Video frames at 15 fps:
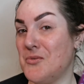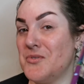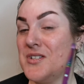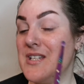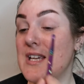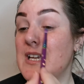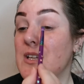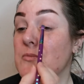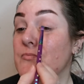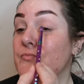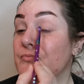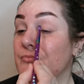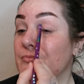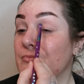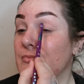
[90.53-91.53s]
we'll see.
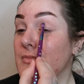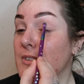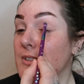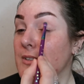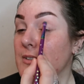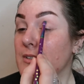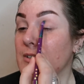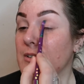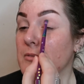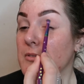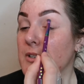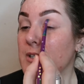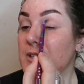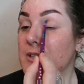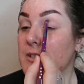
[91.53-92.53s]
So I'm
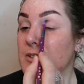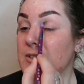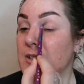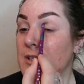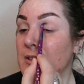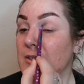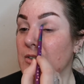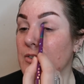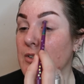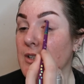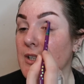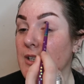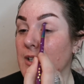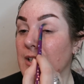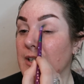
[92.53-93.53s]
going to start on
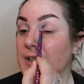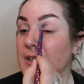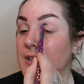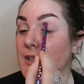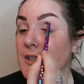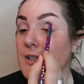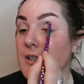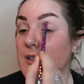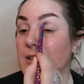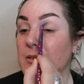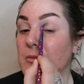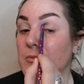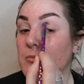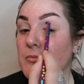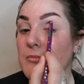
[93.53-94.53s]
the inner
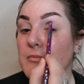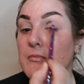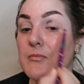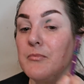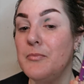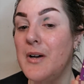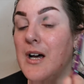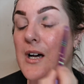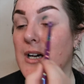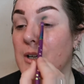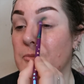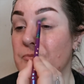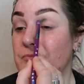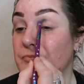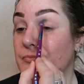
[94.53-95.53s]

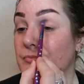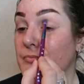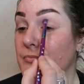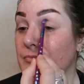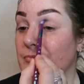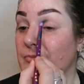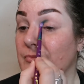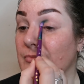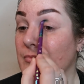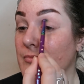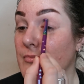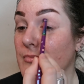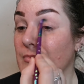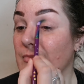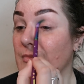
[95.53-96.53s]
part
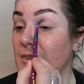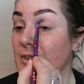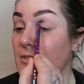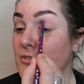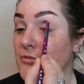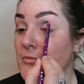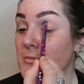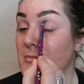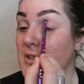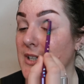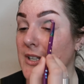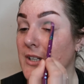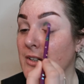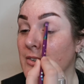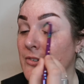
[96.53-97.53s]
of
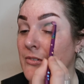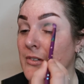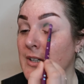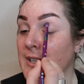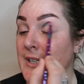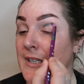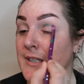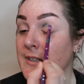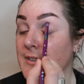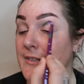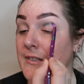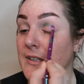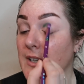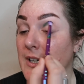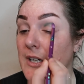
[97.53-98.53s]
my
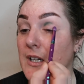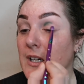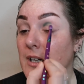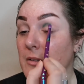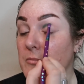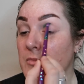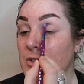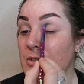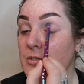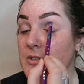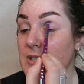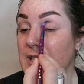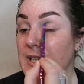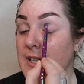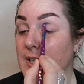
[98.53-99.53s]
crease. I'm not
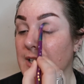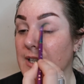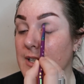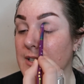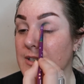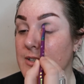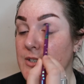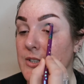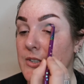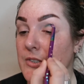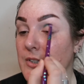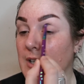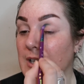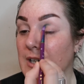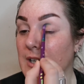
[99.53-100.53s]
taking it
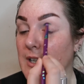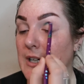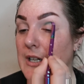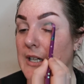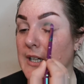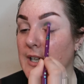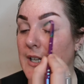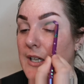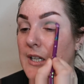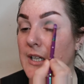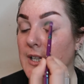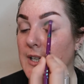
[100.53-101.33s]
too high,